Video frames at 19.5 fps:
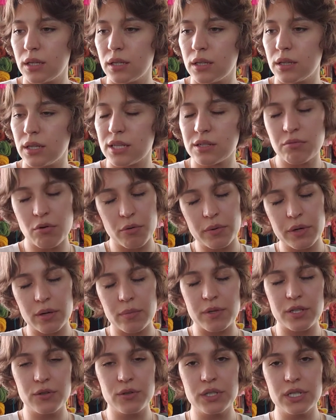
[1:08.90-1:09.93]
that's what we're going to
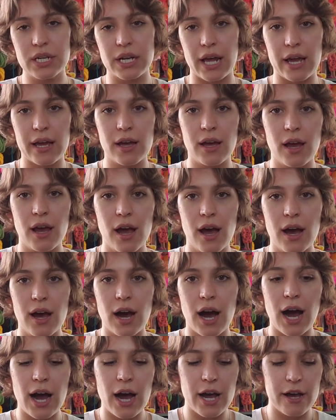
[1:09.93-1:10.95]
be doing today.
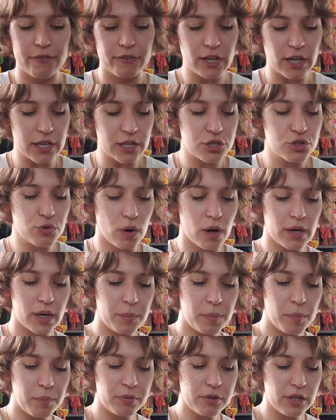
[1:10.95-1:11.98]
I've kind of drawn up
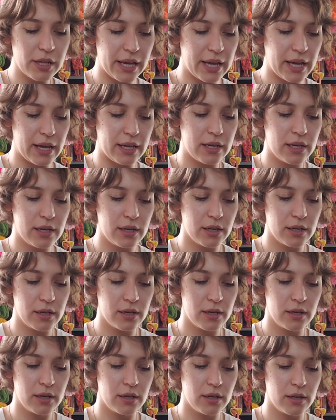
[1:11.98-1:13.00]
a plan
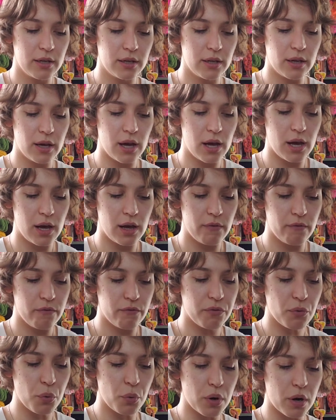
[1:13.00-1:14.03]

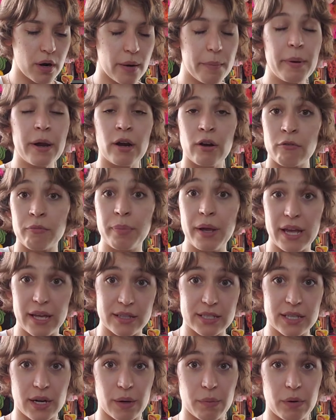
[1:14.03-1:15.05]
for a pair of
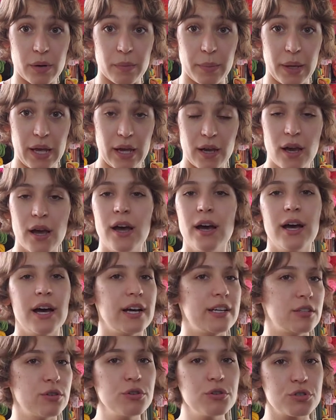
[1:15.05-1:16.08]
pants that I want to make. I
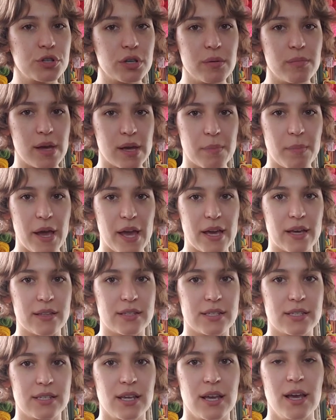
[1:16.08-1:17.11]
don't usually make
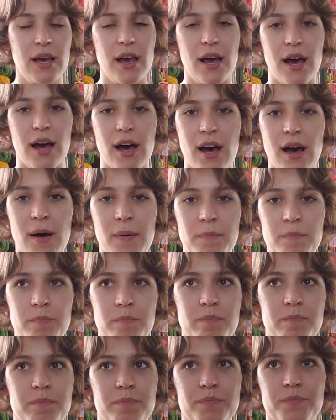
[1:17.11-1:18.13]
pants.
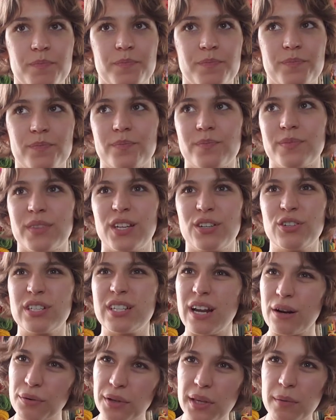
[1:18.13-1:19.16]
They're just
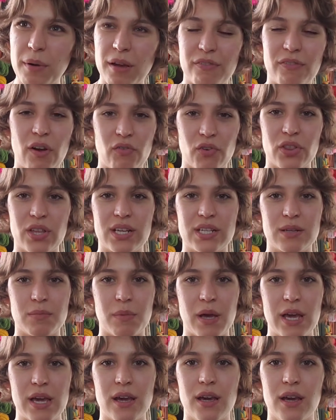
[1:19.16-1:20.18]
not really my favorite thing to
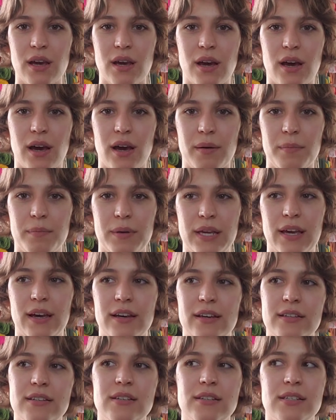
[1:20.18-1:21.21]
make
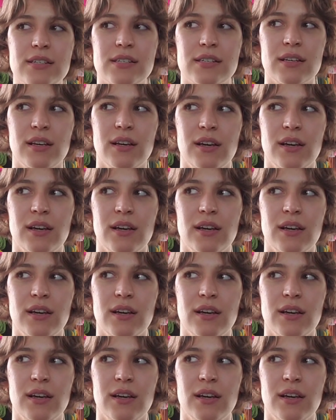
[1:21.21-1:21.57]
because